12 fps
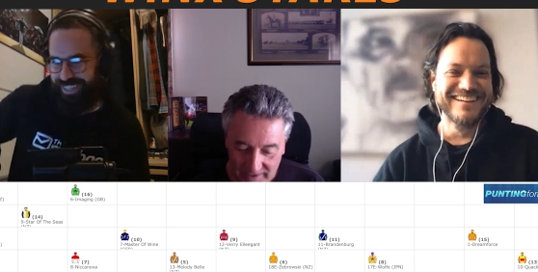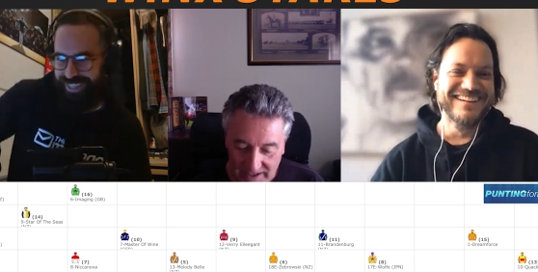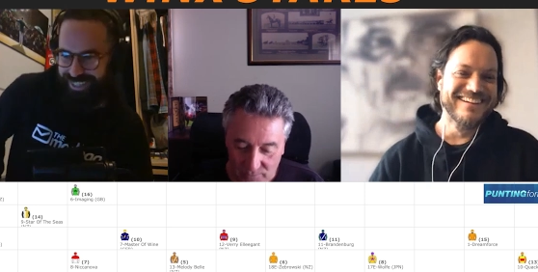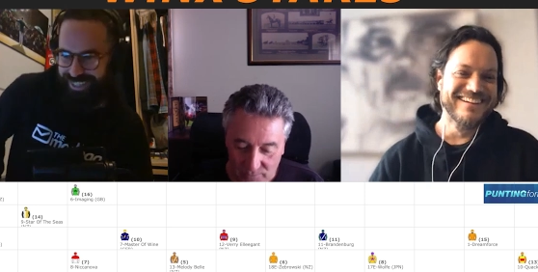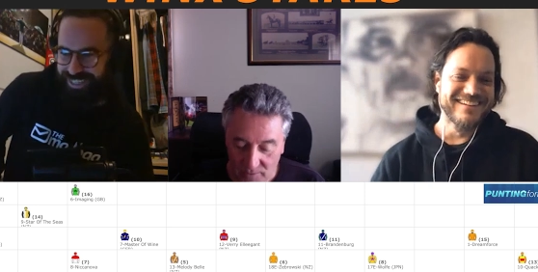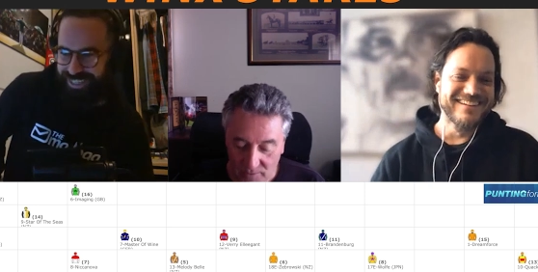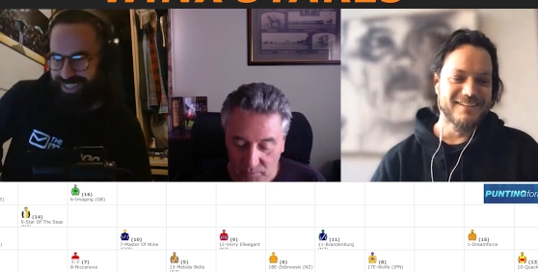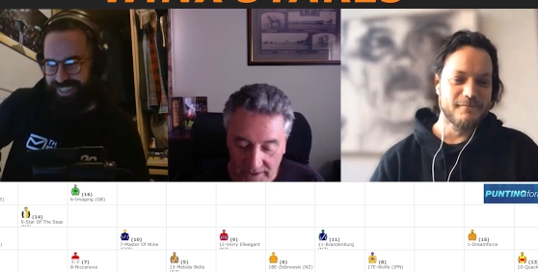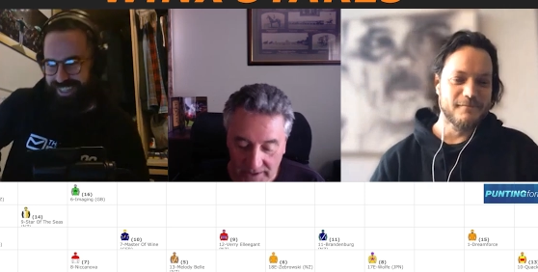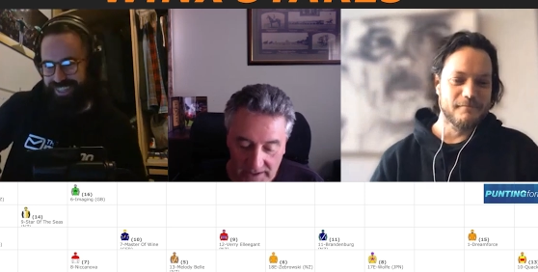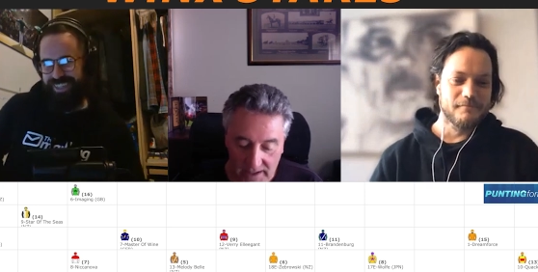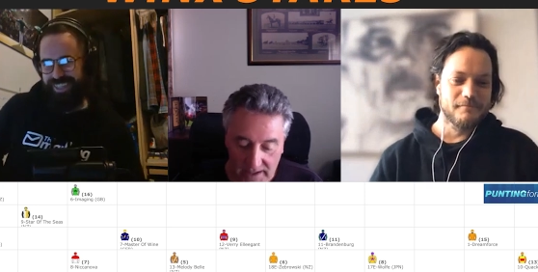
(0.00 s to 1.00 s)
Speaker 1: anyway, yeah, we've got
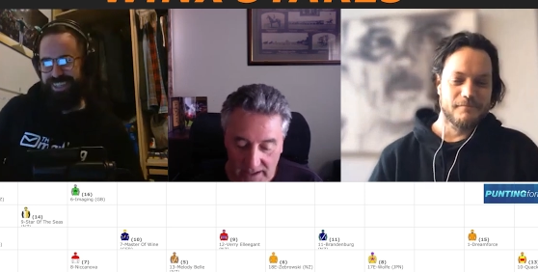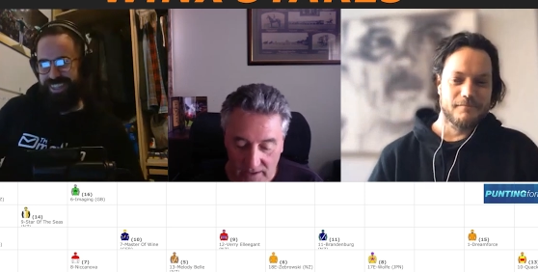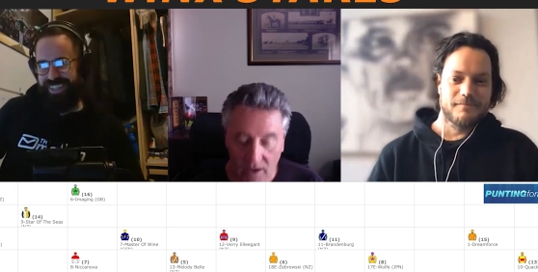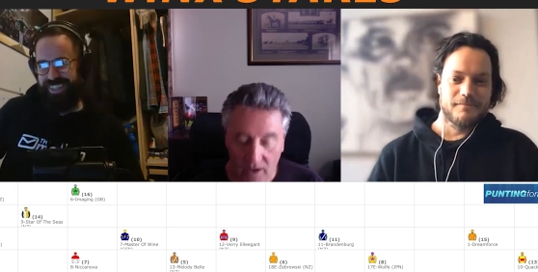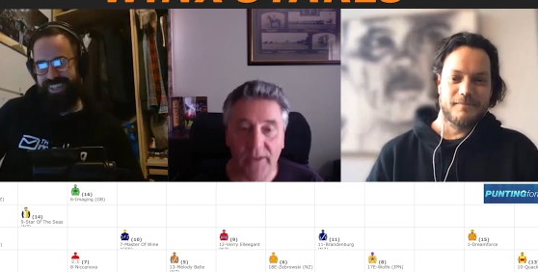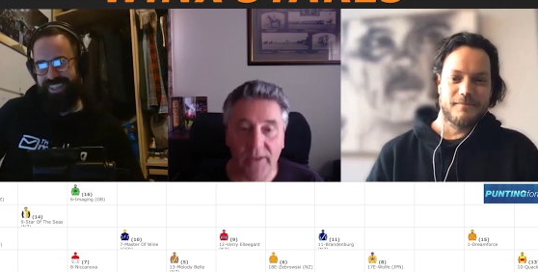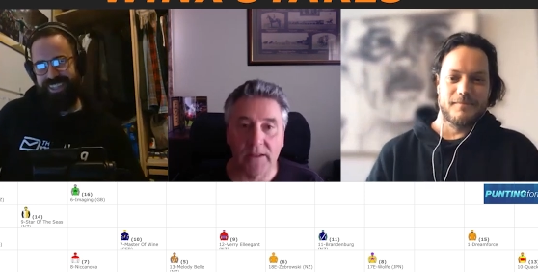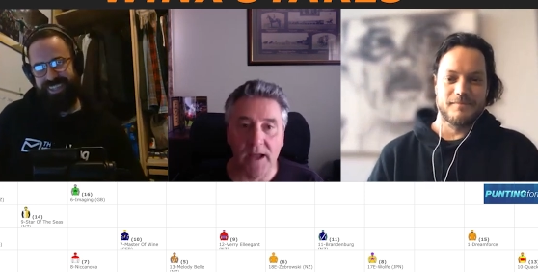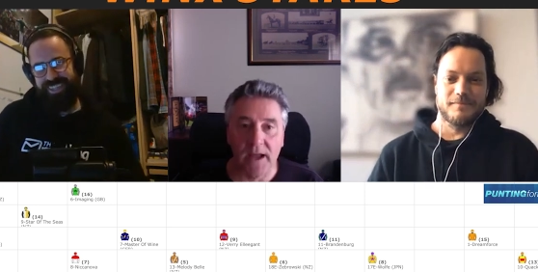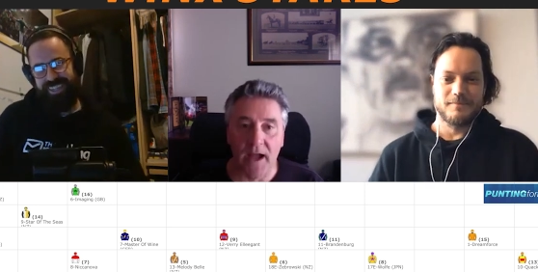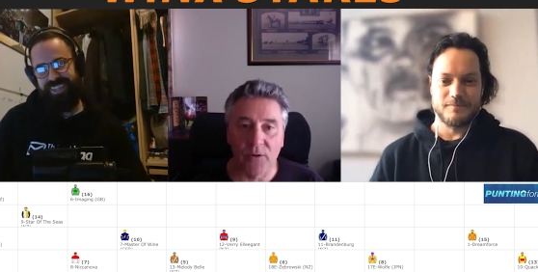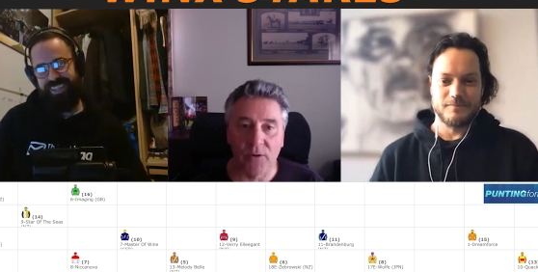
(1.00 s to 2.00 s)
plenty. Uh, I
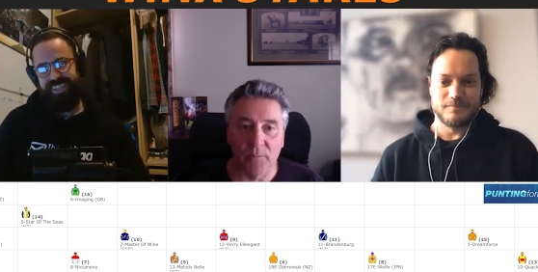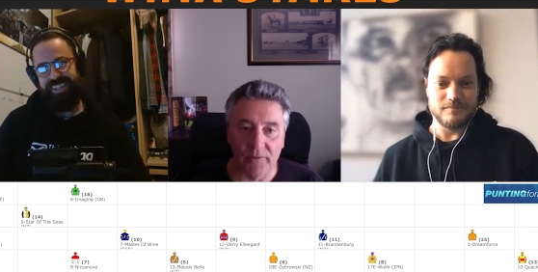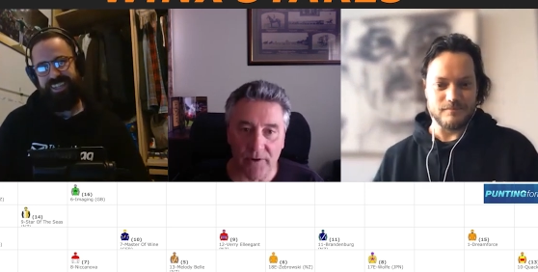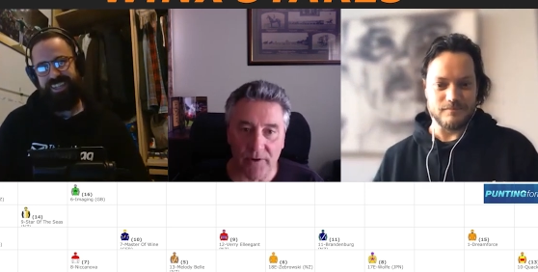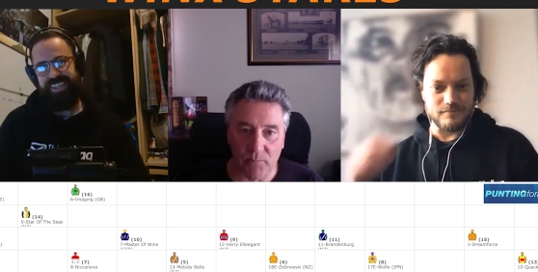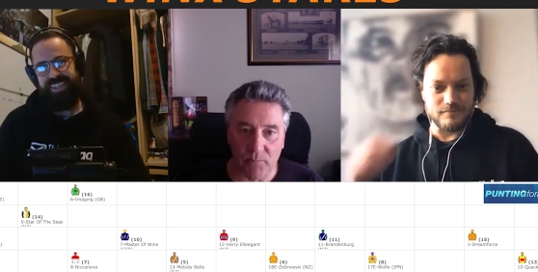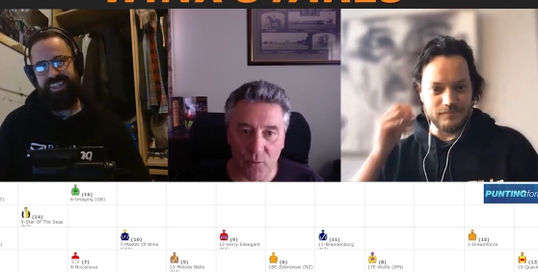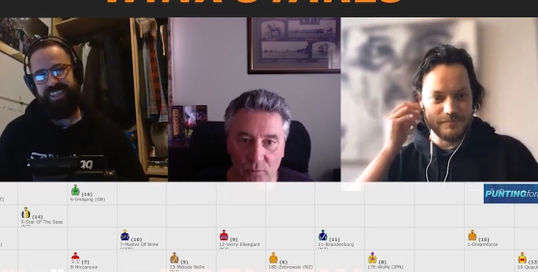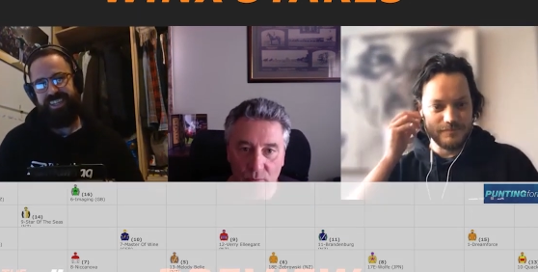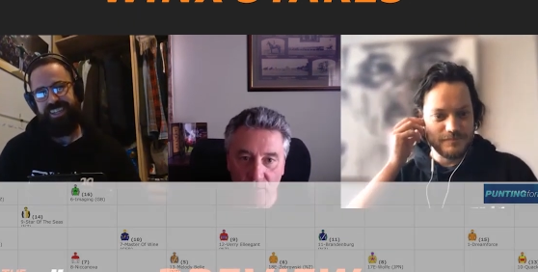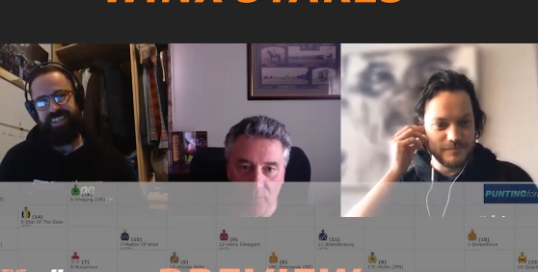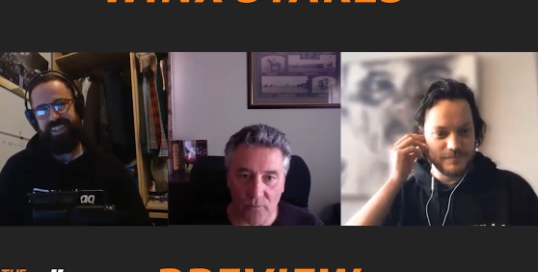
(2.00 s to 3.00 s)
think the yard will be very
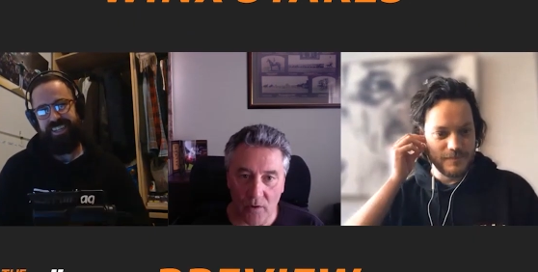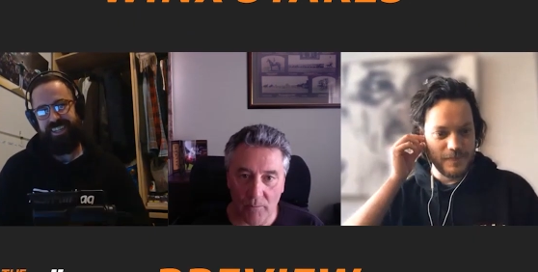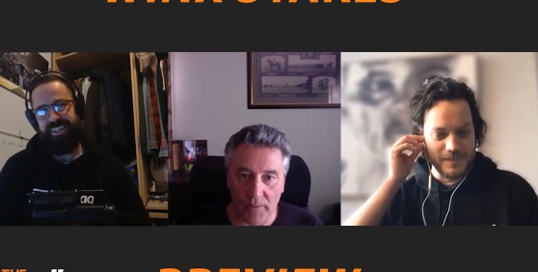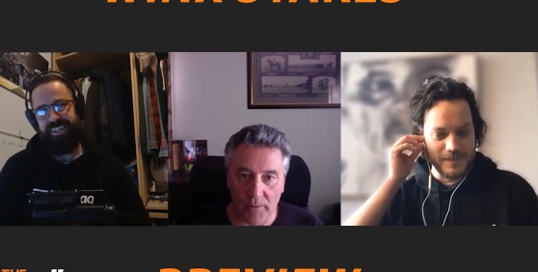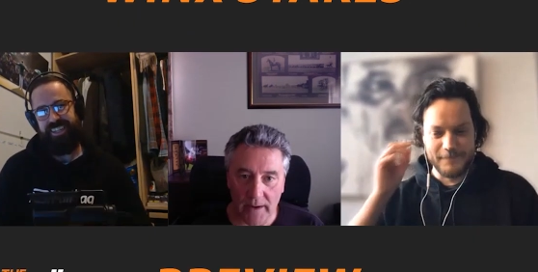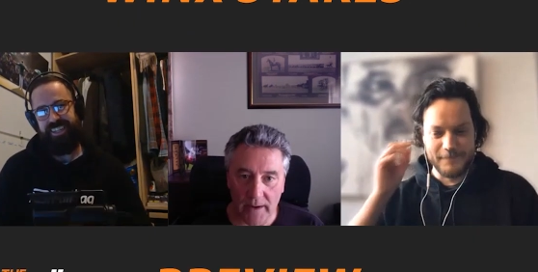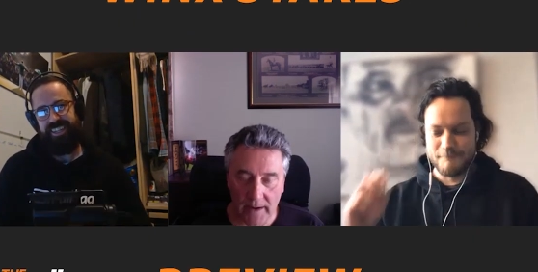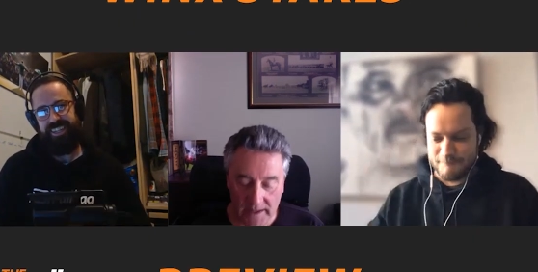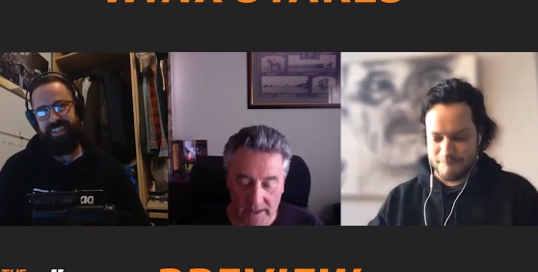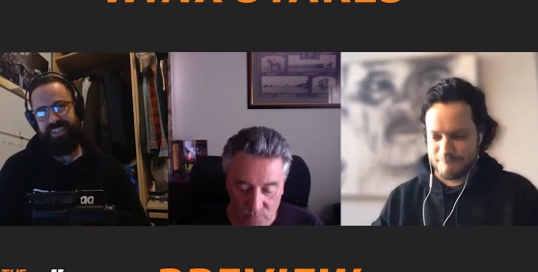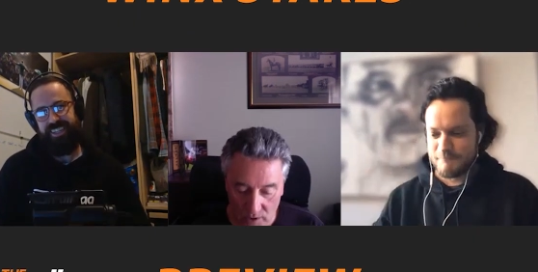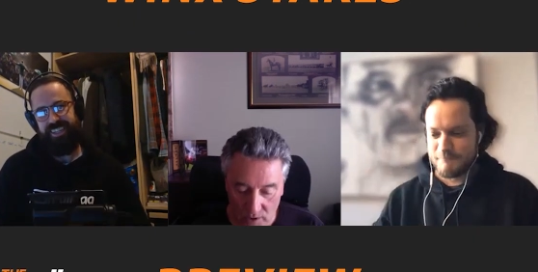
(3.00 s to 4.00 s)
important with Rob uh,
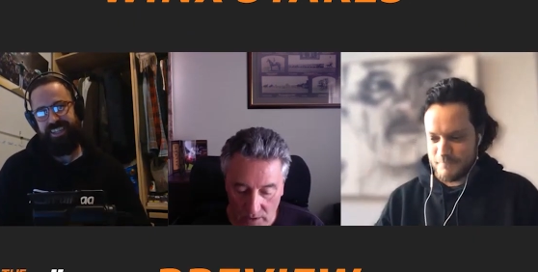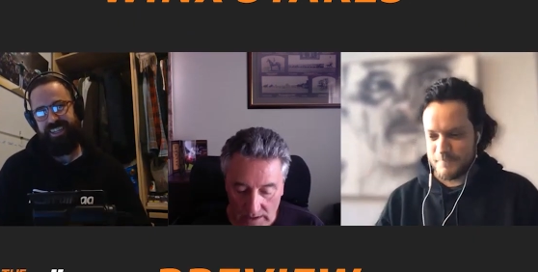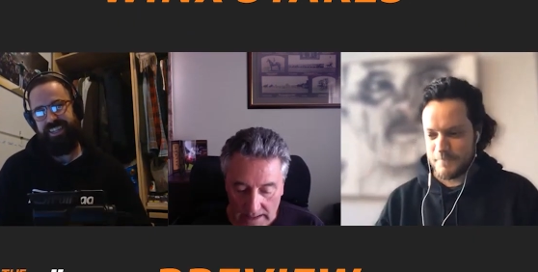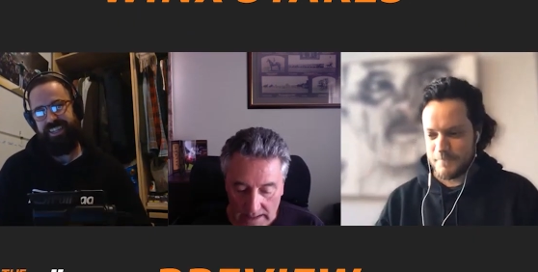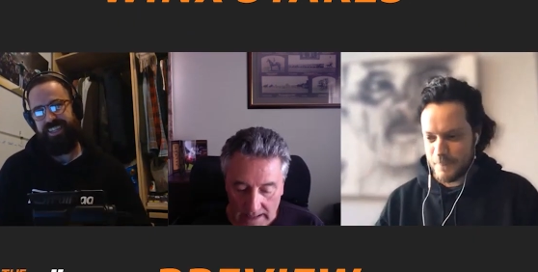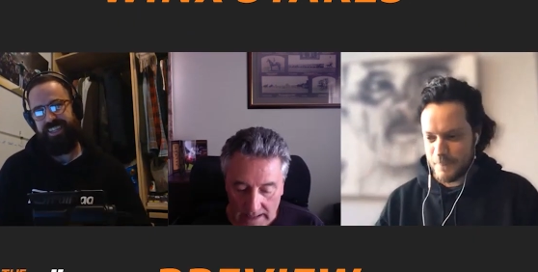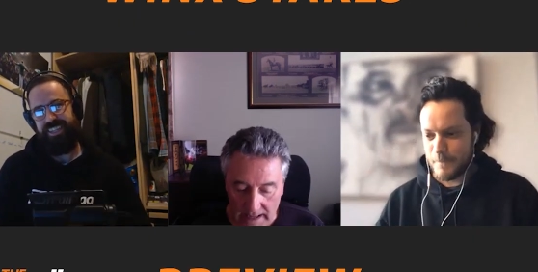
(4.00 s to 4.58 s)
as well.